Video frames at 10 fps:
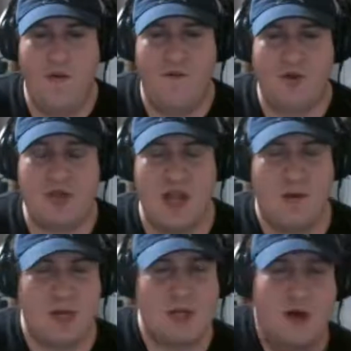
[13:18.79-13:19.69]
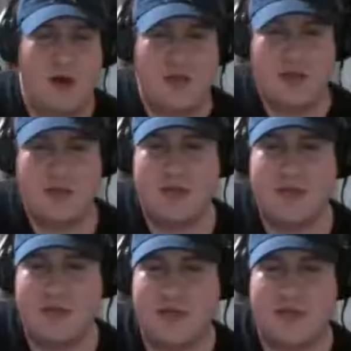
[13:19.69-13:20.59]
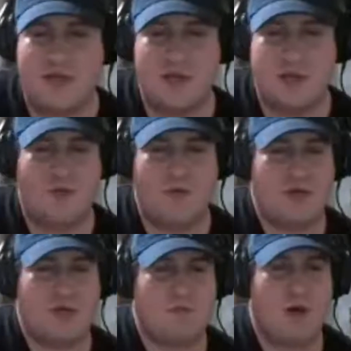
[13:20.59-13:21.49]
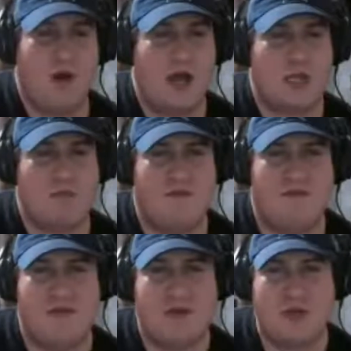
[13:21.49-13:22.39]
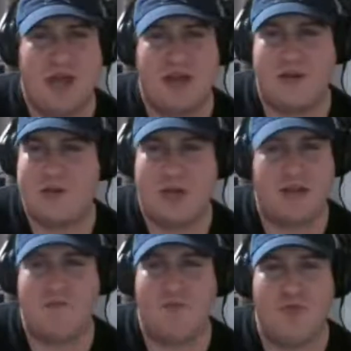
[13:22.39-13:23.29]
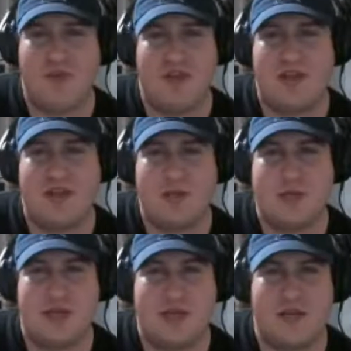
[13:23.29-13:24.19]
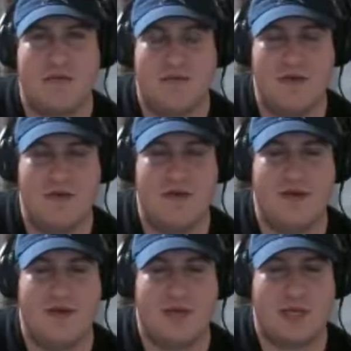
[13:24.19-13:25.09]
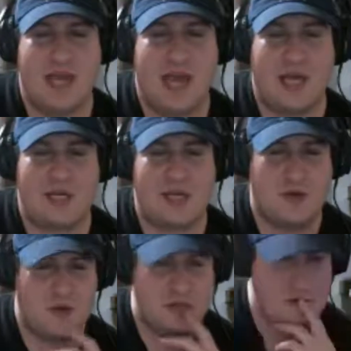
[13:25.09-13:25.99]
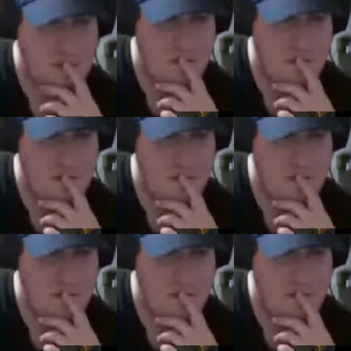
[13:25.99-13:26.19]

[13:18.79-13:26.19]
First time I saw this one really surprised me for this actor because I really didn't see this casting choice.